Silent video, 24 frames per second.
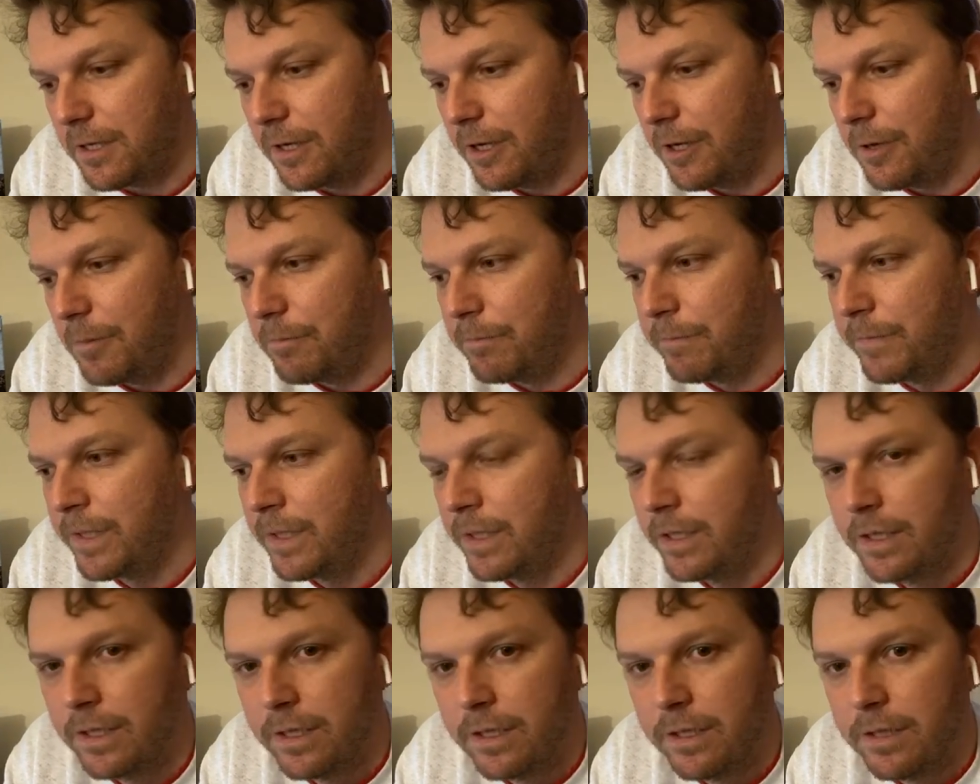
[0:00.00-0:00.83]

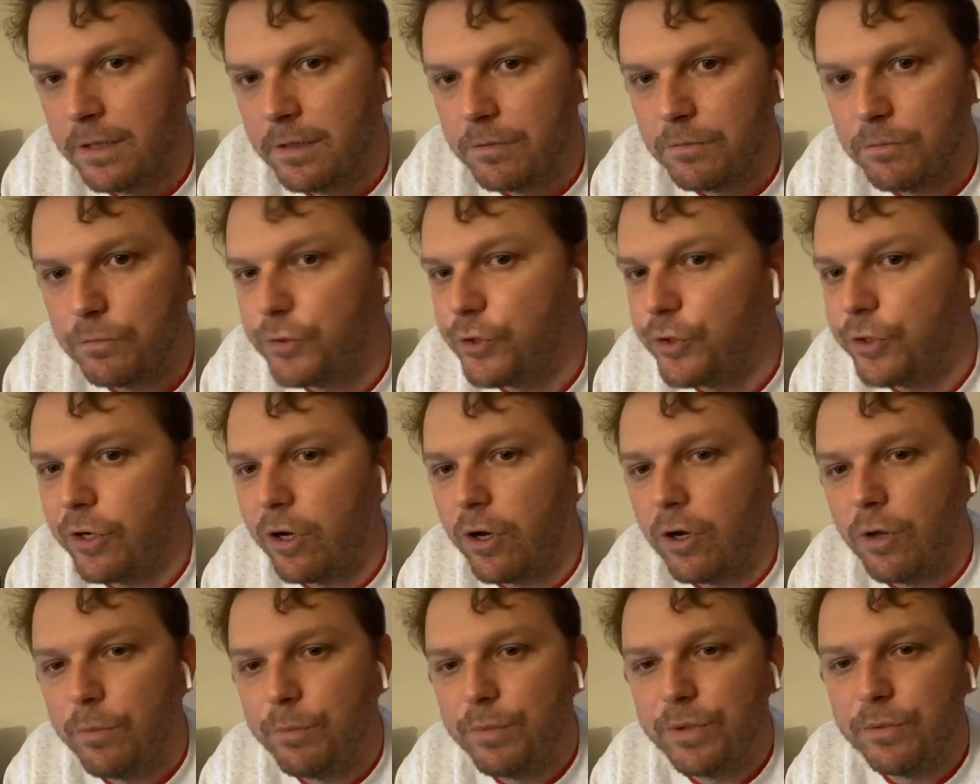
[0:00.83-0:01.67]
You should
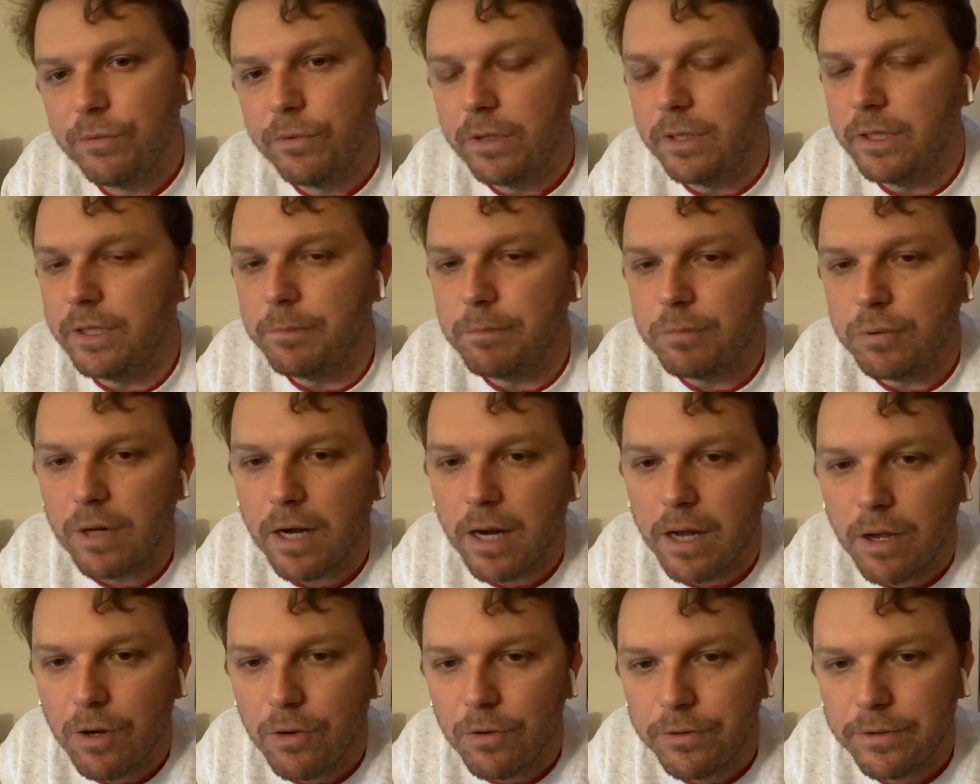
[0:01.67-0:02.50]
all be really
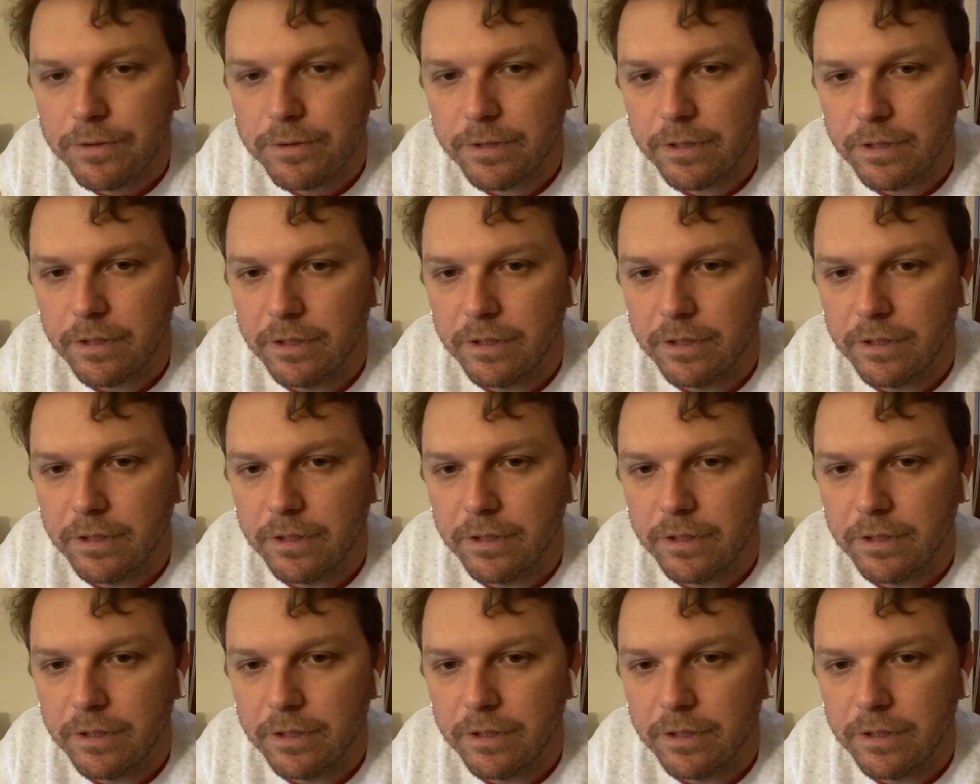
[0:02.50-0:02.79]
proud